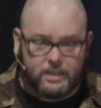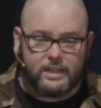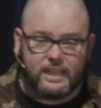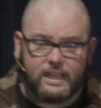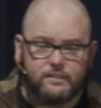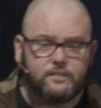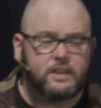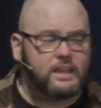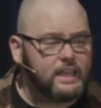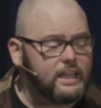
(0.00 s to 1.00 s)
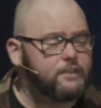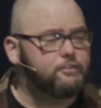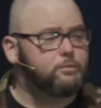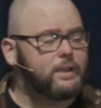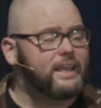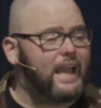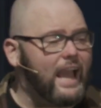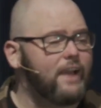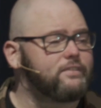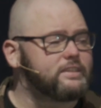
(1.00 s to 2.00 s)
even if we
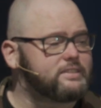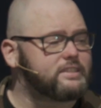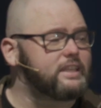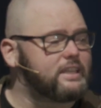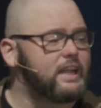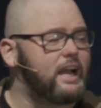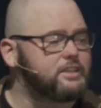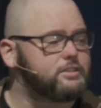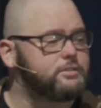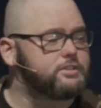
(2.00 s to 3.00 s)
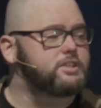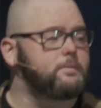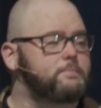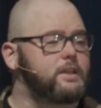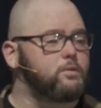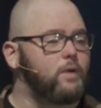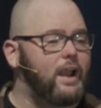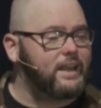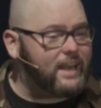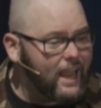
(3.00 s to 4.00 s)
haven't seen God do something right
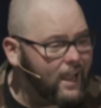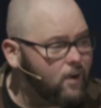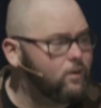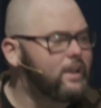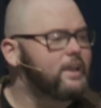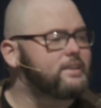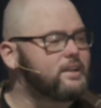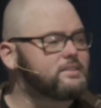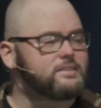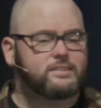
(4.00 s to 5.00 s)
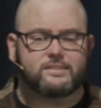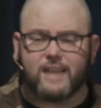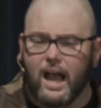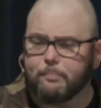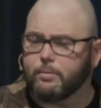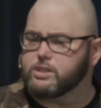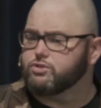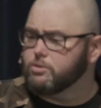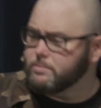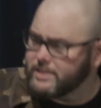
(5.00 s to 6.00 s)
now, it doesn't stop us
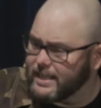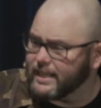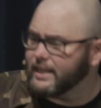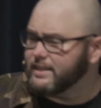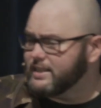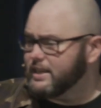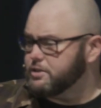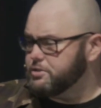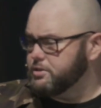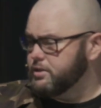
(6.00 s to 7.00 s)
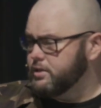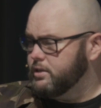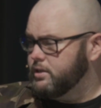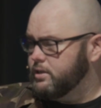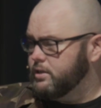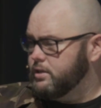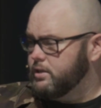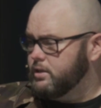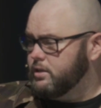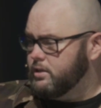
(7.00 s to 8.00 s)
from digging a ditch.
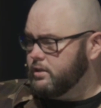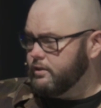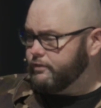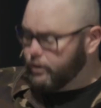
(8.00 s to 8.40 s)
Verse